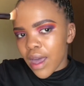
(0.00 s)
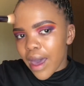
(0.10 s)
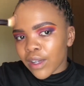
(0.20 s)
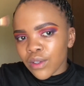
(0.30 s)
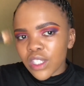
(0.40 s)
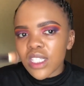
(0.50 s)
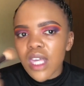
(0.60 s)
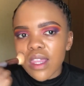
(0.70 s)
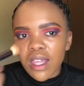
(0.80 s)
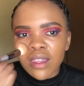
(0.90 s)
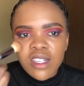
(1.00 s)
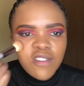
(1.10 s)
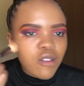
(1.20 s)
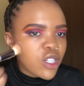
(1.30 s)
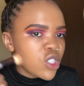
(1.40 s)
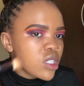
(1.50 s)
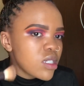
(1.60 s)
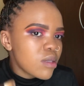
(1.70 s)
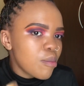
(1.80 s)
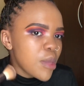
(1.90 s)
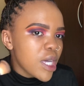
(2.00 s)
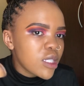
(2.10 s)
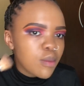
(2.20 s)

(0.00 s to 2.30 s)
I know they say that this foundation is matte,